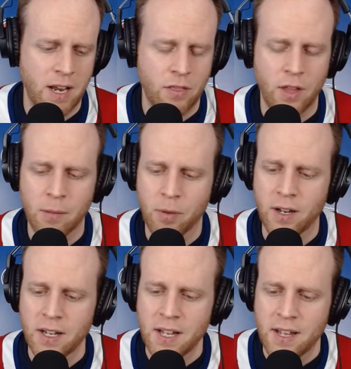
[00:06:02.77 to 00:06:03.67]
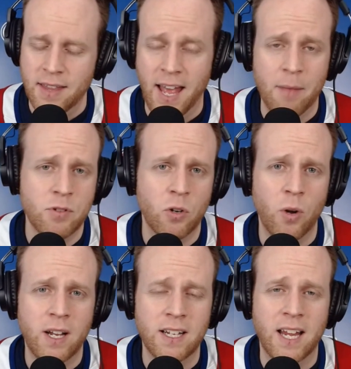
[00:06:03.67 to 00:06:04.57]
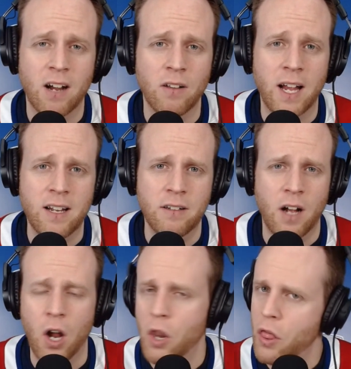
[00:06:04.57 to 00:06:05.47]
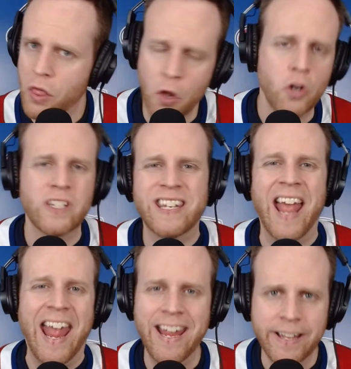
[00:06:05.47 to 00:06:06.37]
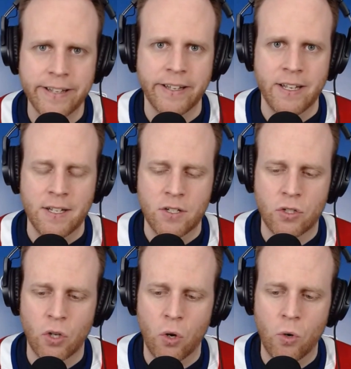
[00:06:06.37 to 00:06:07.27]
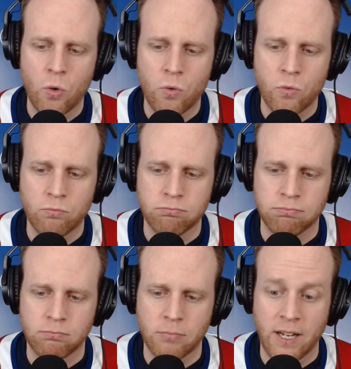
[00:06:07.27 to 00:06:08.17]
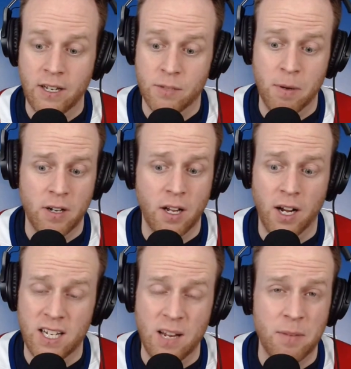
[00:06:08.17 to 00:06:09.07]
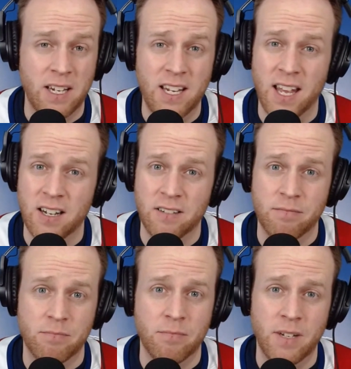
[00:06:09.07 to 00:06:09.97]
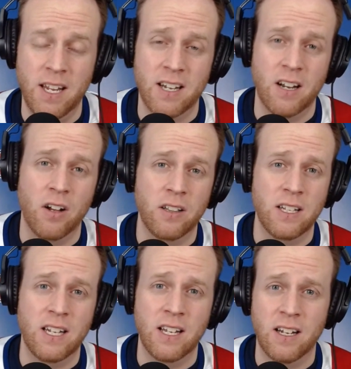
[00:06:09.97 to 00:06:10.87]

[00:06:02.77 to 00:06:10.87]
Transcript: thing. But the Habs are going into Carolina on Thursday. So, and Jesperi Kotkaniemi, he had an ugly